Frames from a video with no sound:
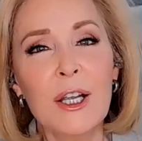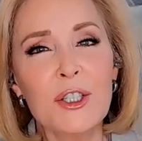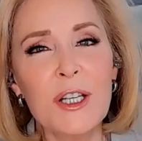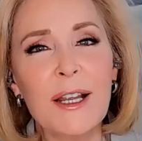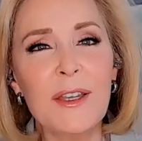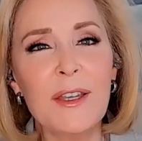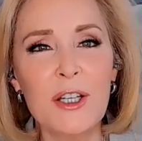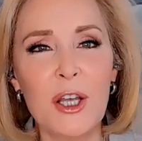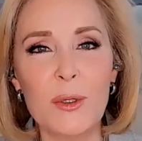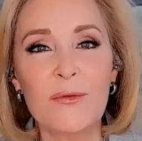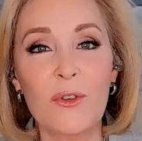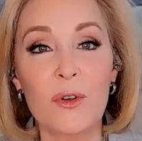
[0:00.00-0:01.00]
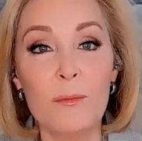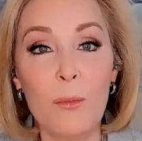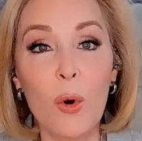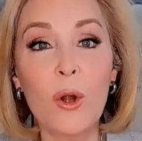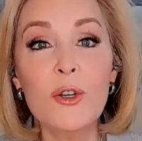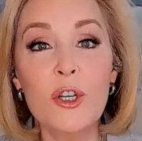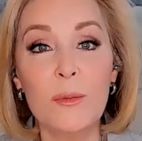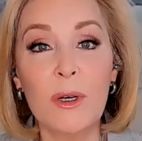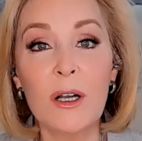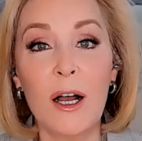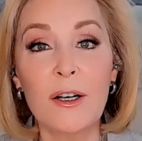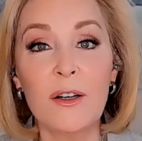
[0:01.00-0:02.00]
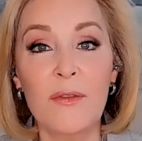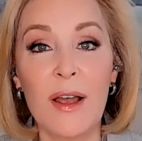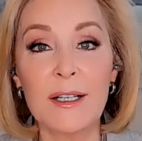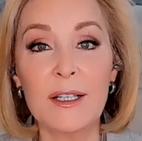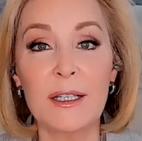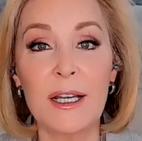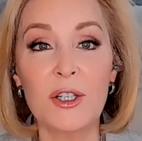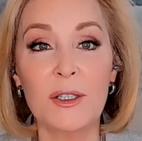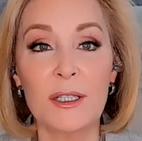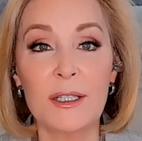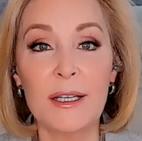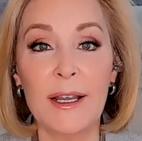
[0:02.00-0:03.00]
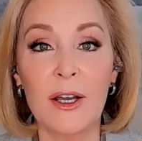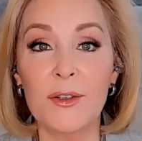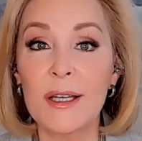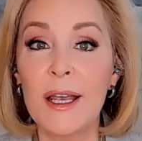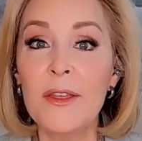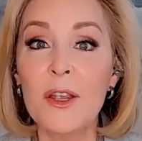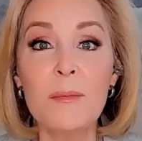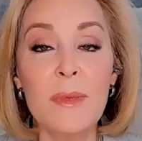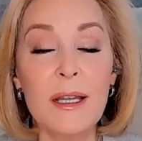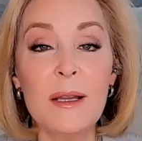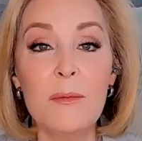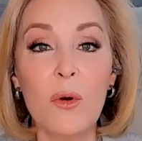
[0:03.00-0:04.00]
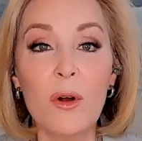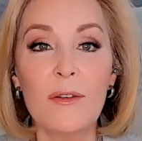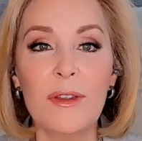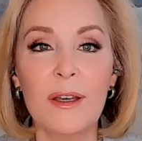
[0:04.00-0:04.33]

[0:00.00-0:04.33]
Check the notes for more pneumococcal vaccination details, and there are many more of